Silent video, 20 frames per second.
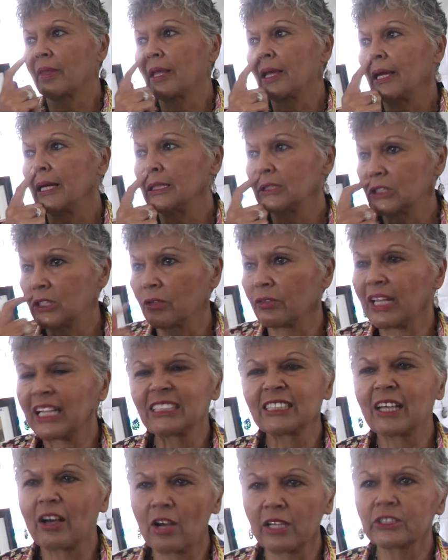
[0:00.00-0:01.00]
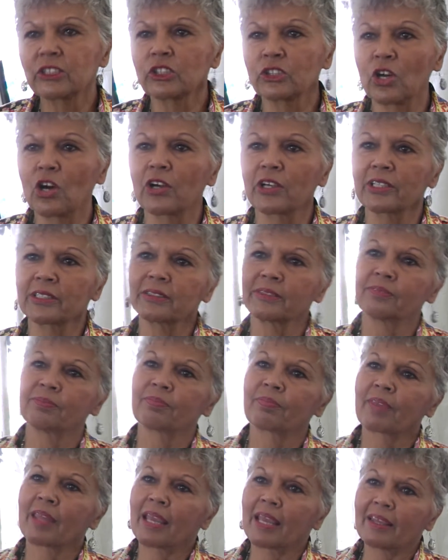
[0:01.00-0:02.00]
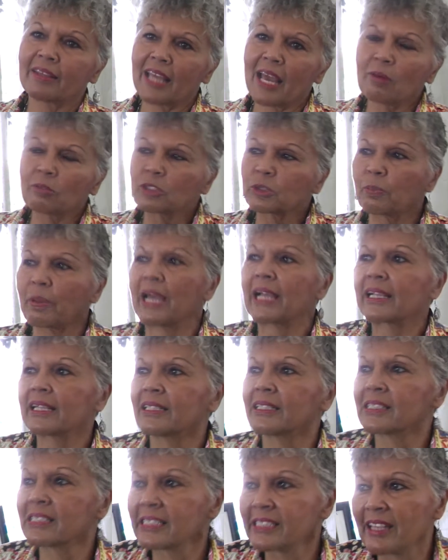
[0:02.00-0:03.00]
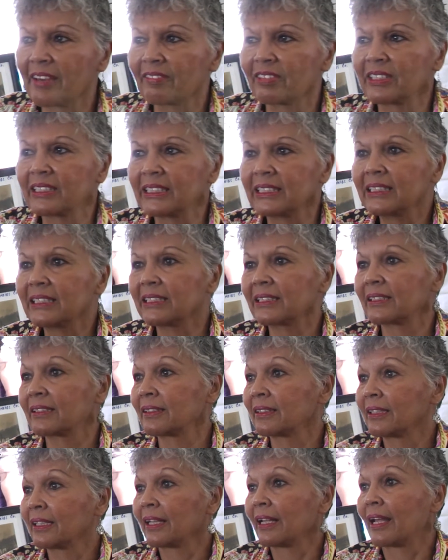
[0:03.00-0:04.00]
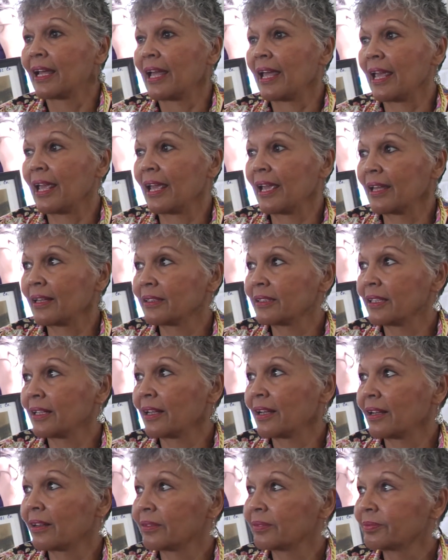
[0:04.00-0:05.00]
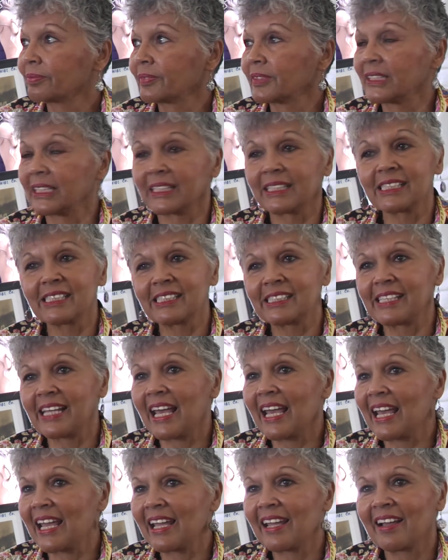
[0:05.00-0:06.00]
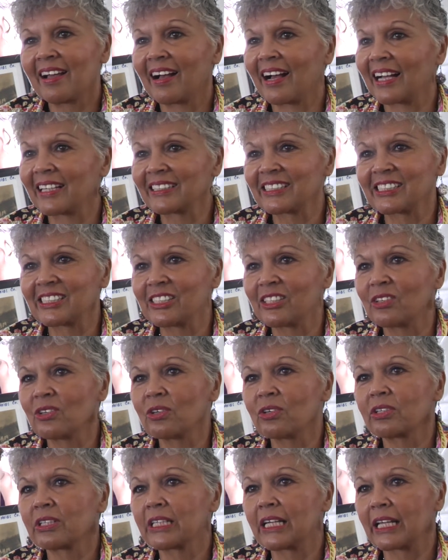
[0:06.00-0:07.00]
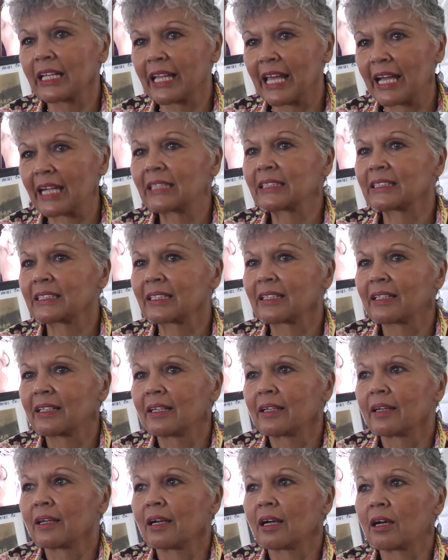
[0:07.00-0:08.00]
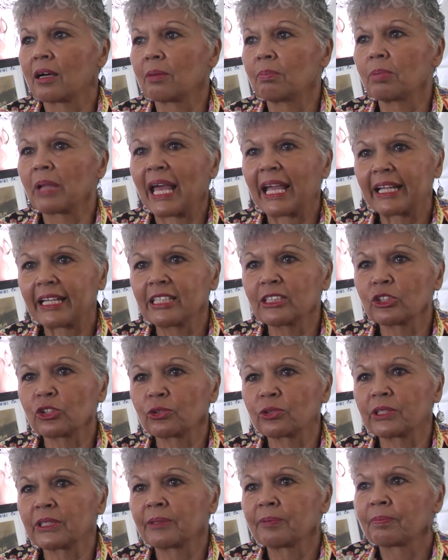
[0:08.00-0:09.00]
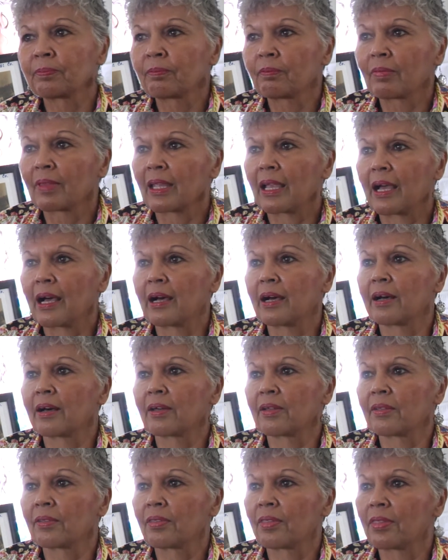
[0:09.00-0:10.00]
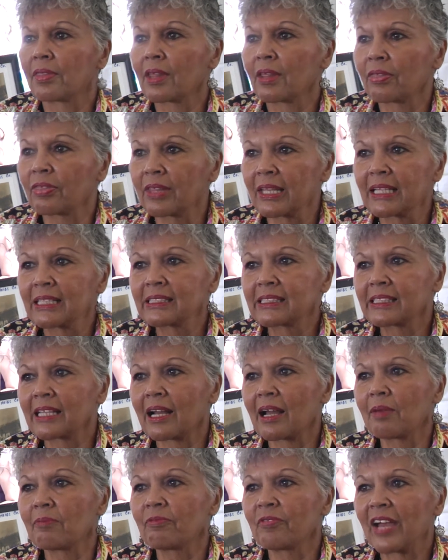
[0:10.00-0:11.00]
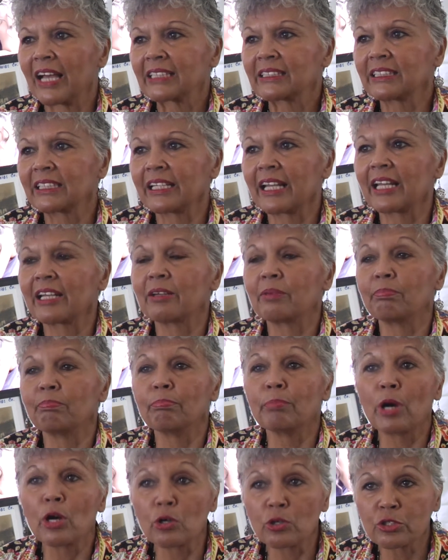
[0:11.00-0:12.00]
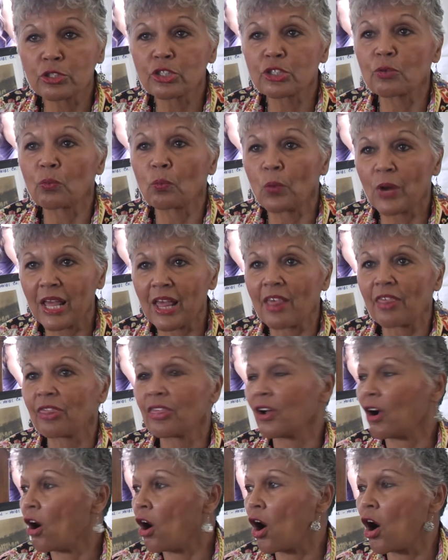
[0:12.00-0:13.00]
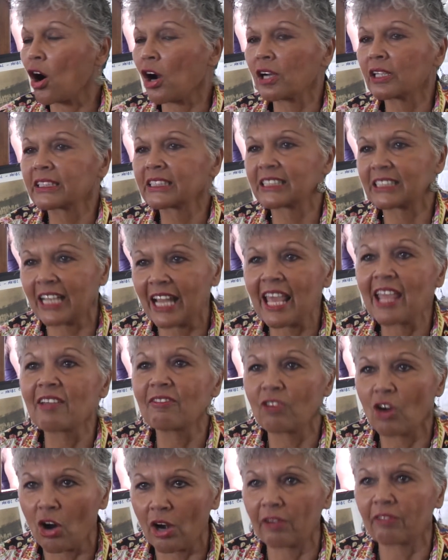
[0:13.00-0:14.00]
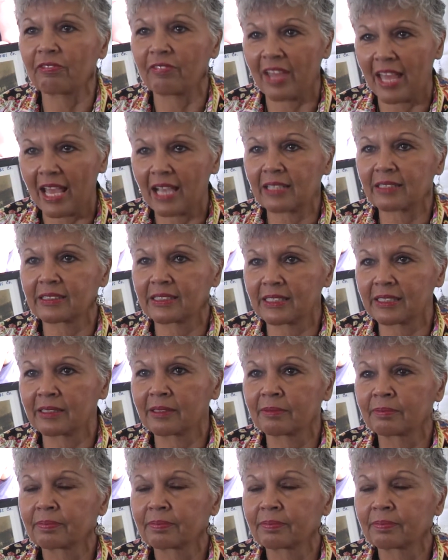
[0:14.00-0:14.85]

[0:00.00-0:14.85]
And so that's how I started. And that was back in the 70s. And to this day, I still collect Black history. The things that I'm fascinated most with are slave artifacts,